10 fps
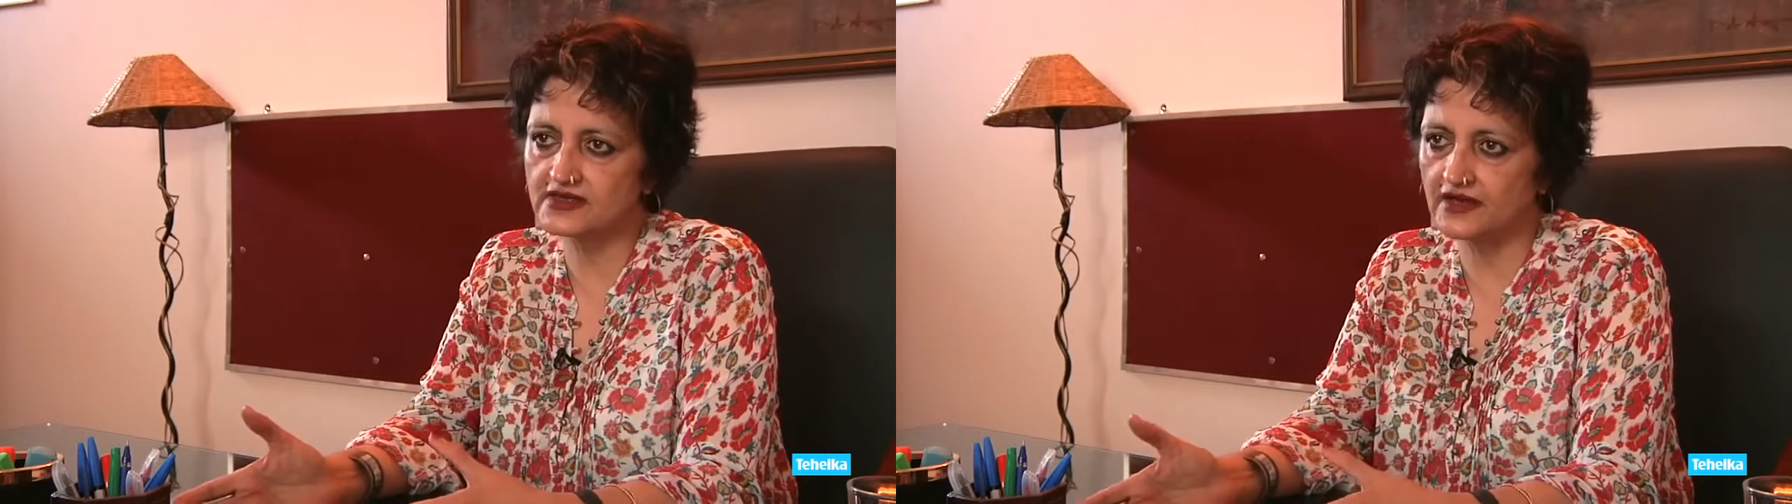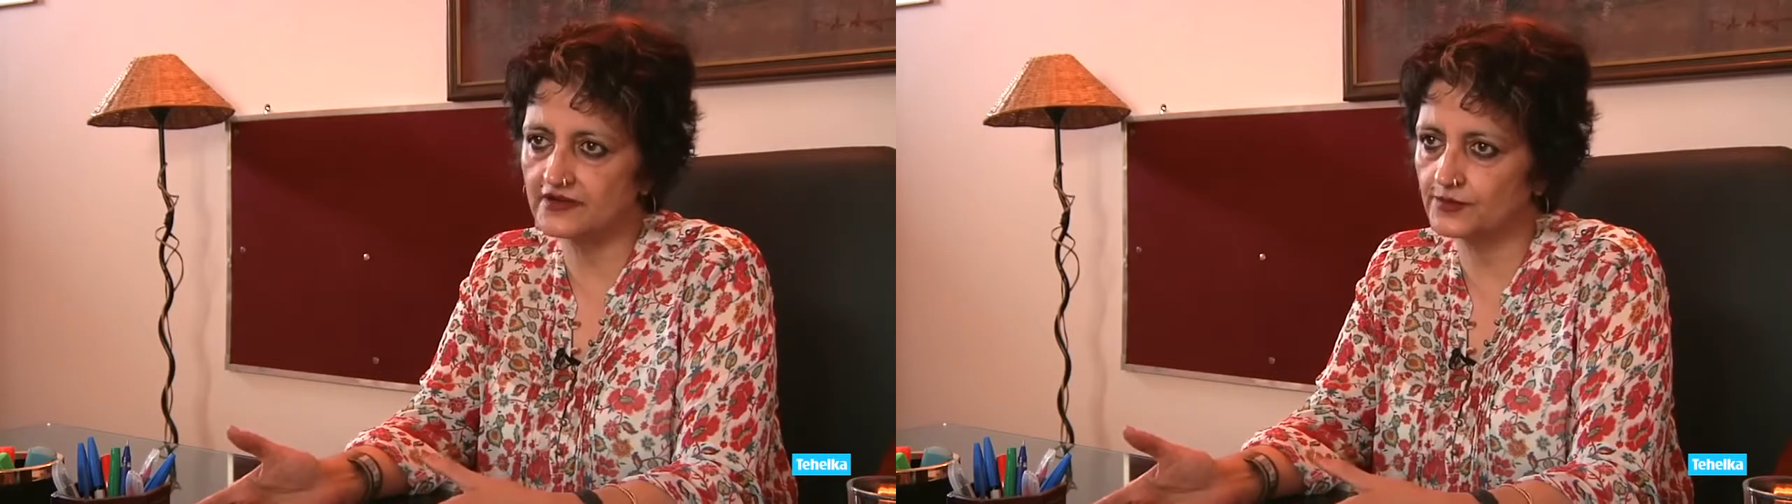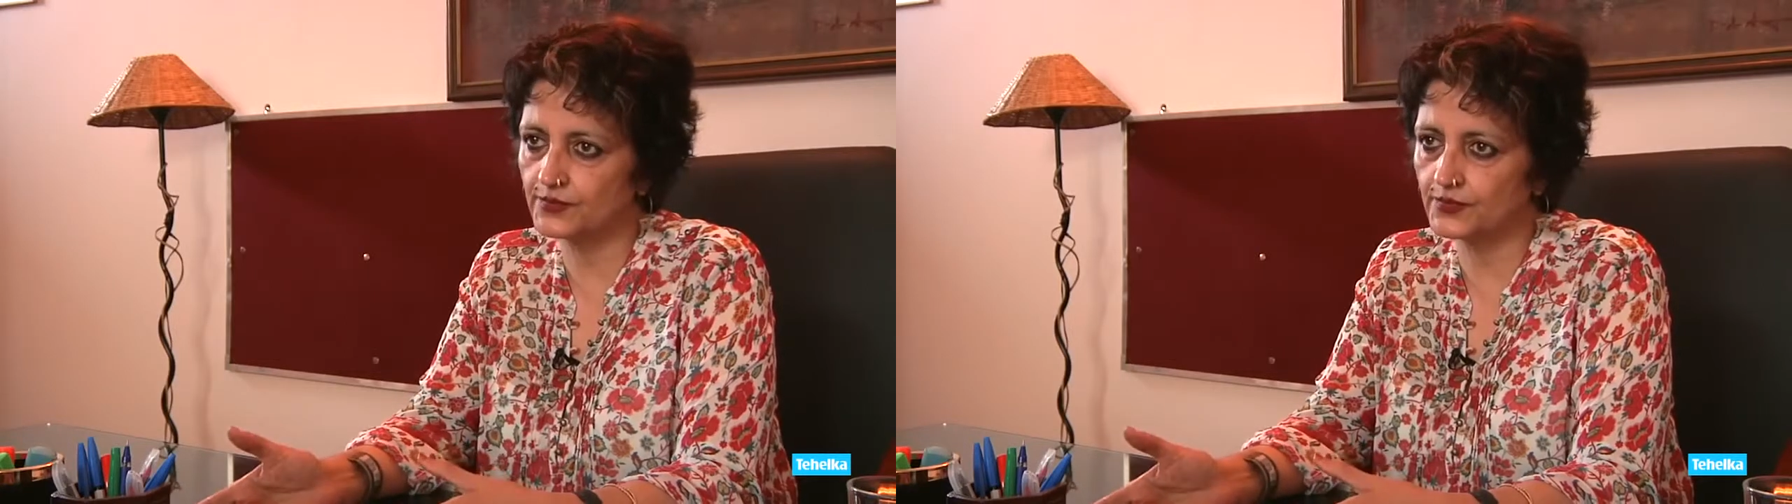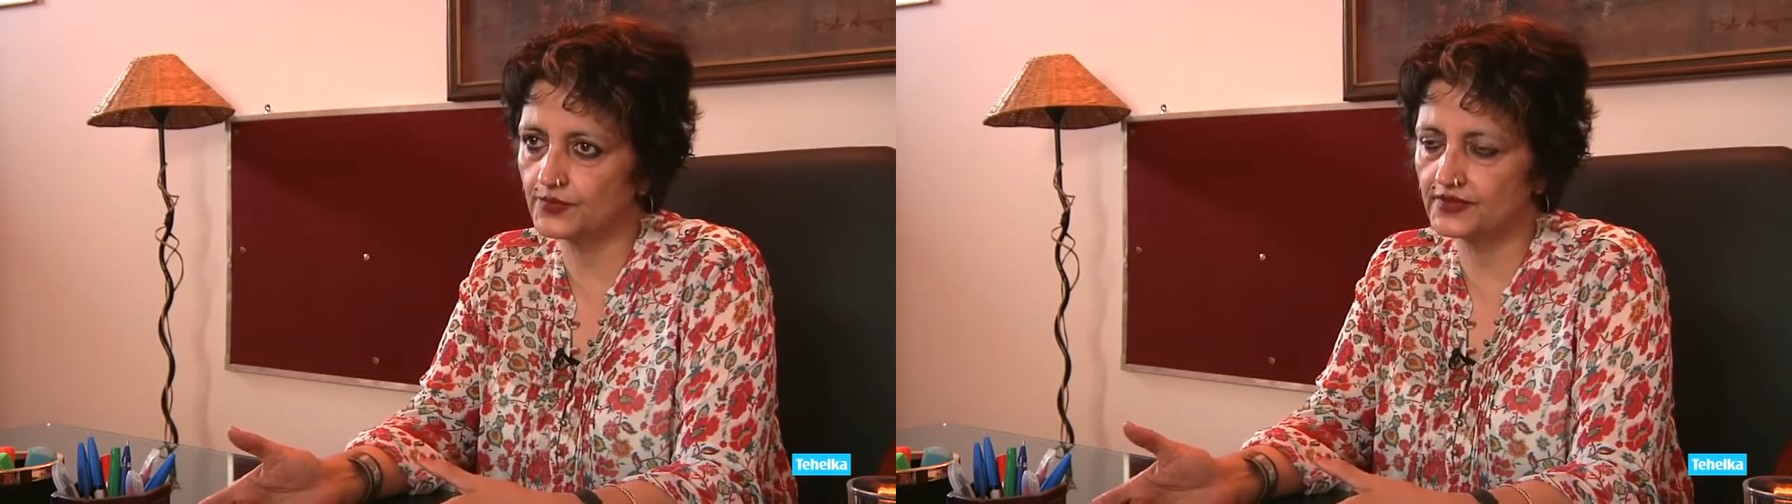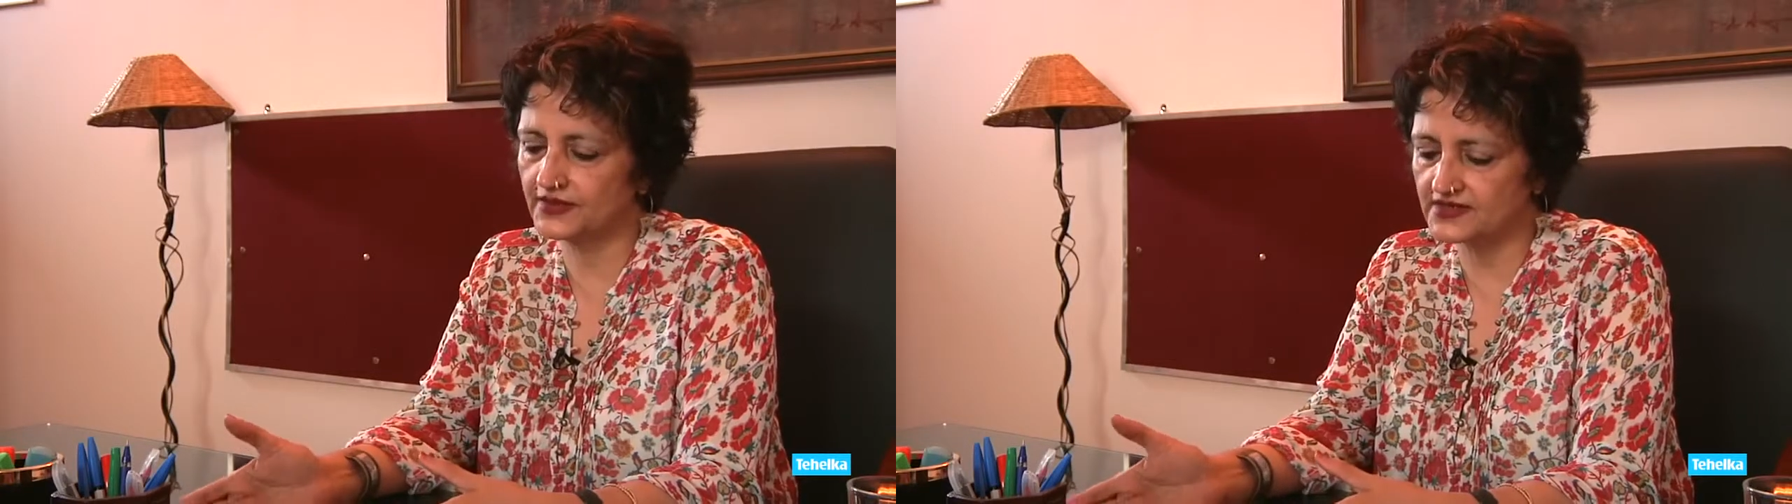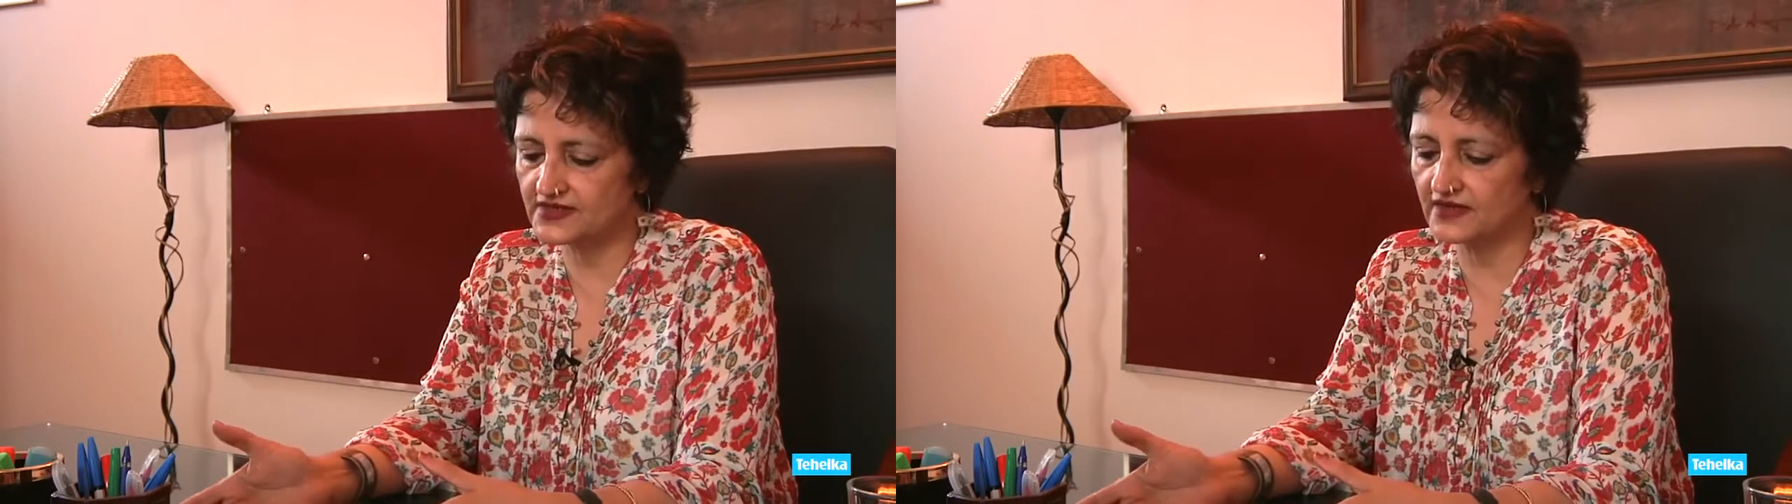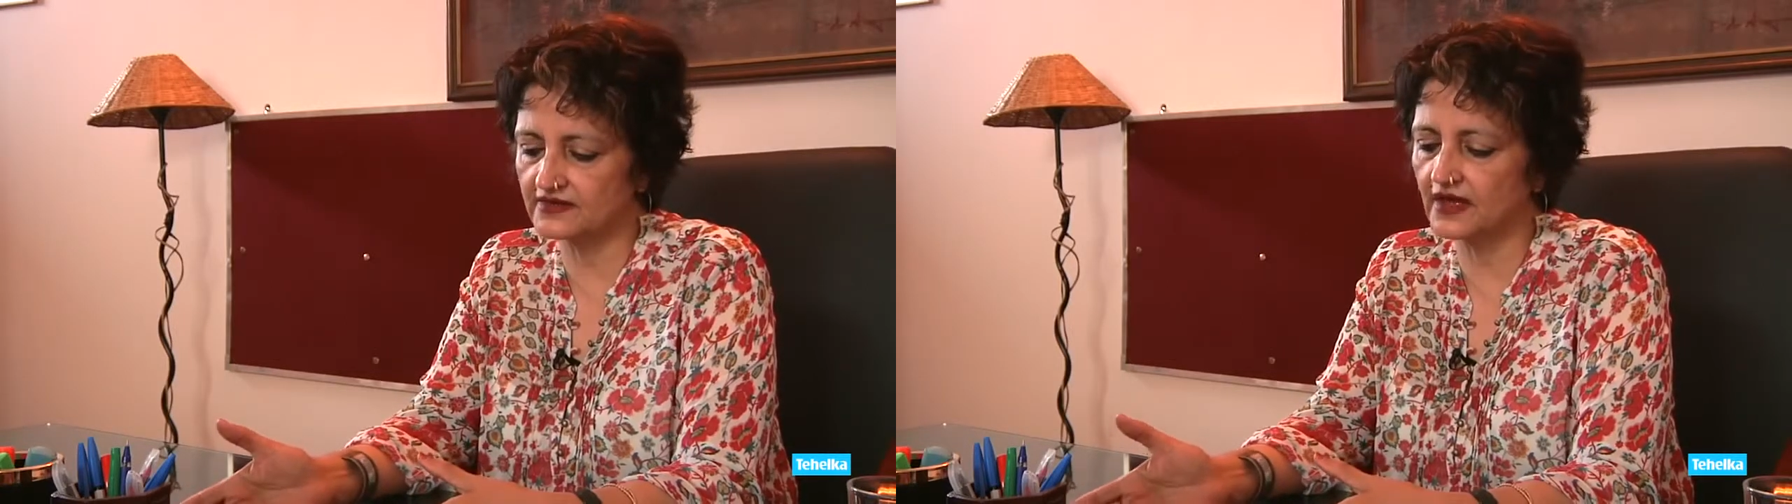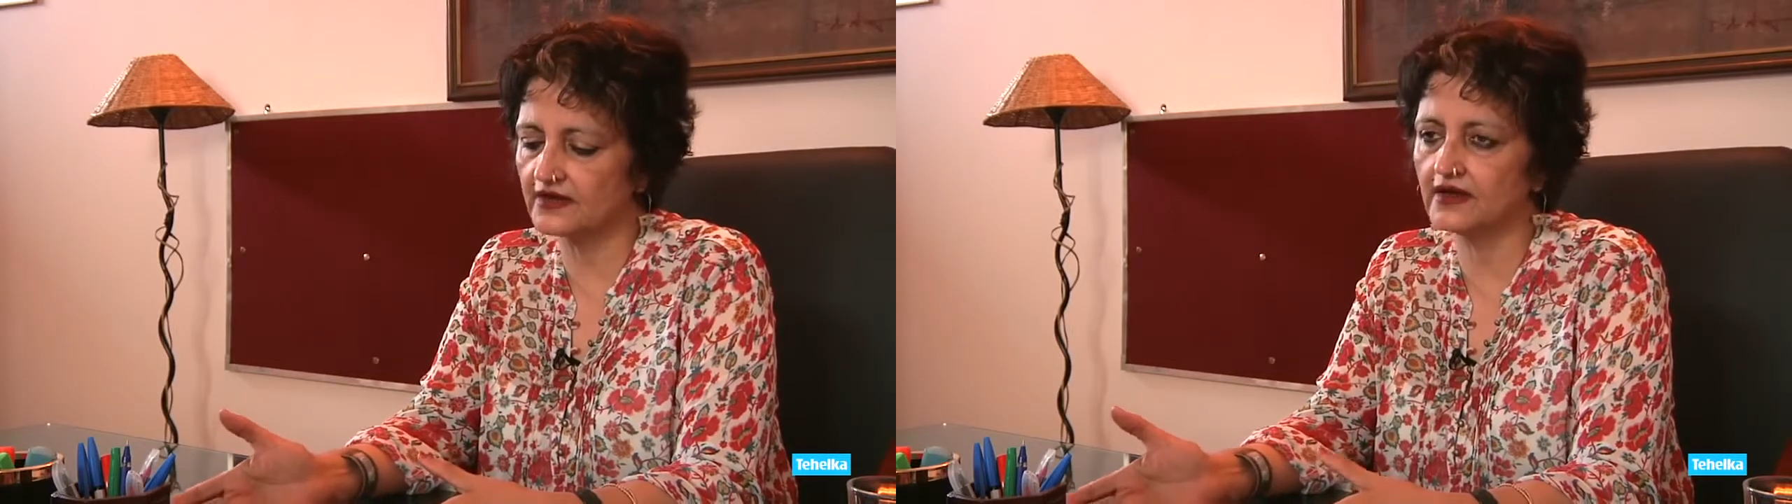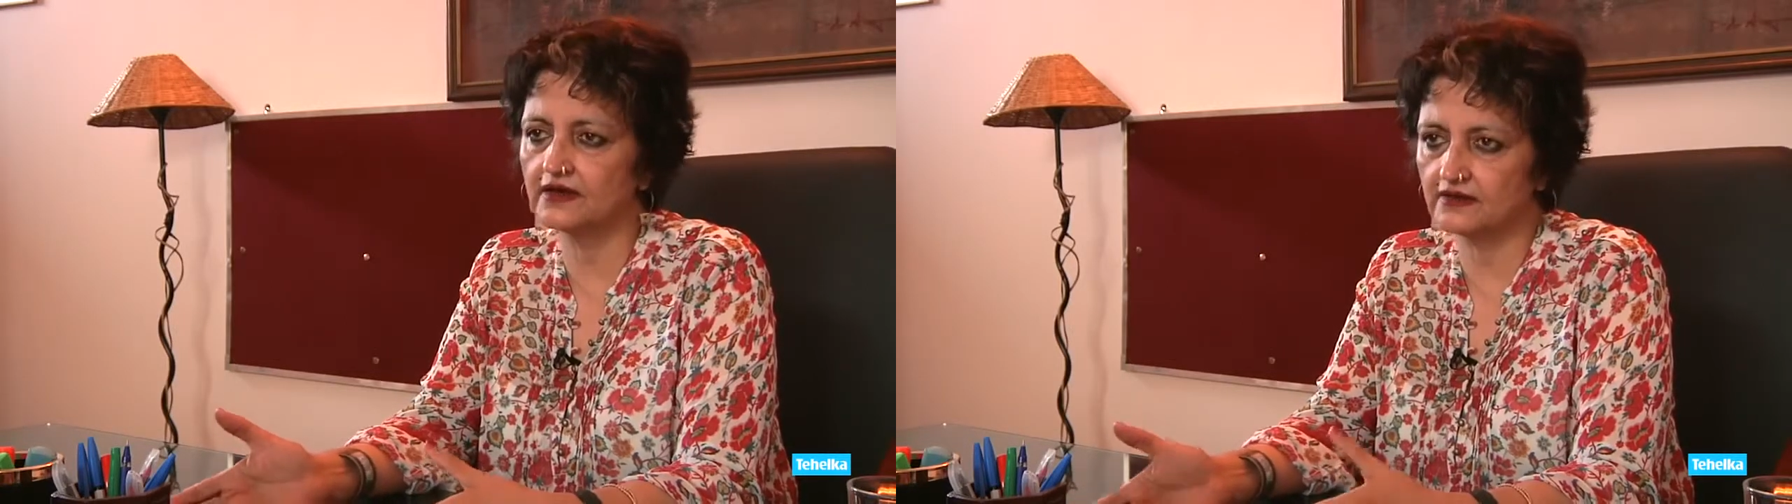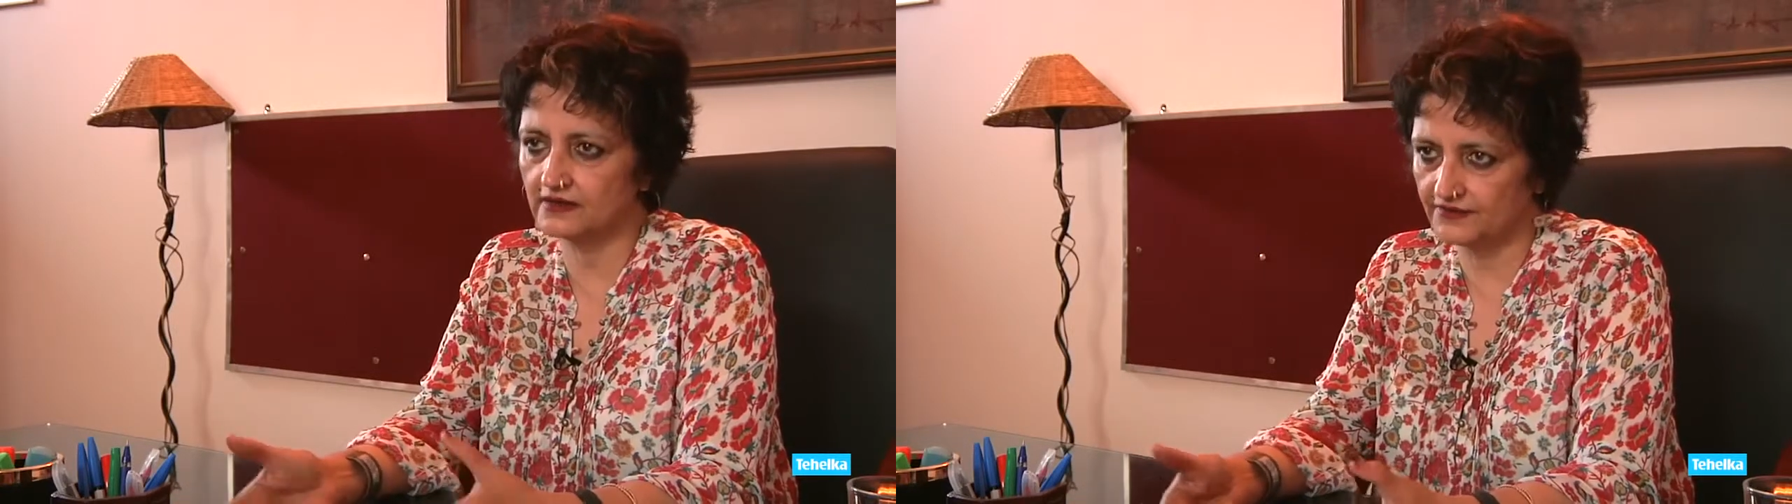
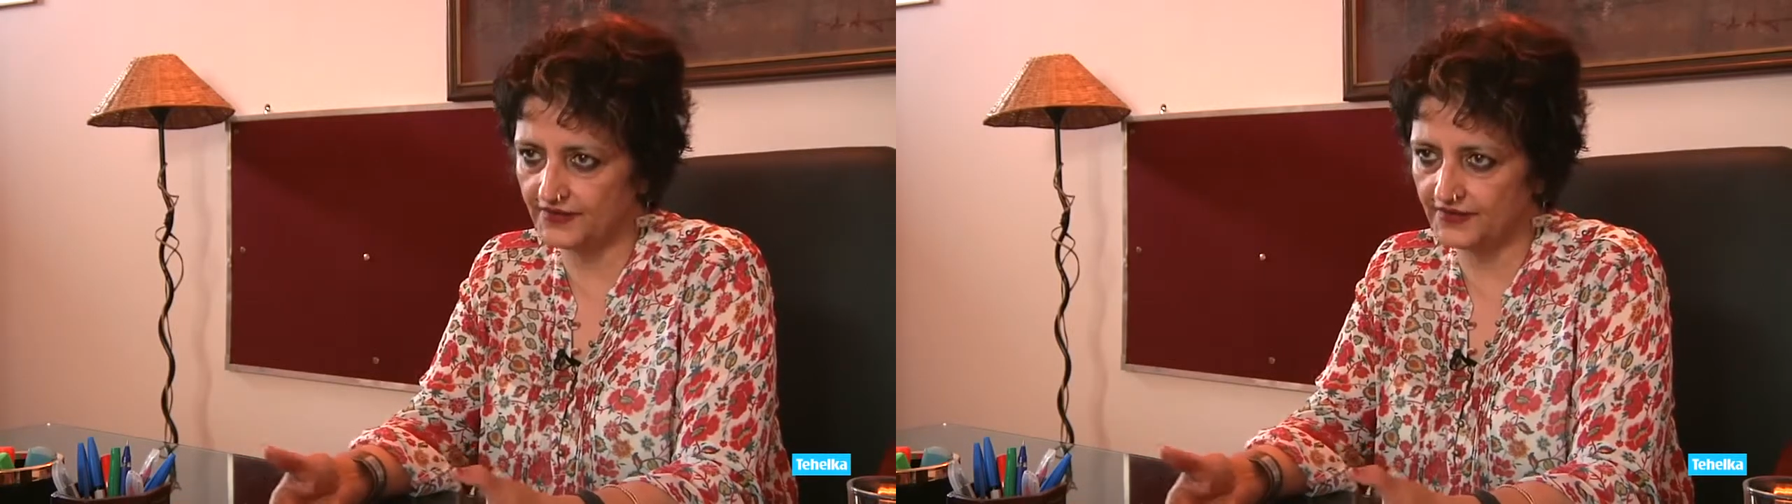Sardana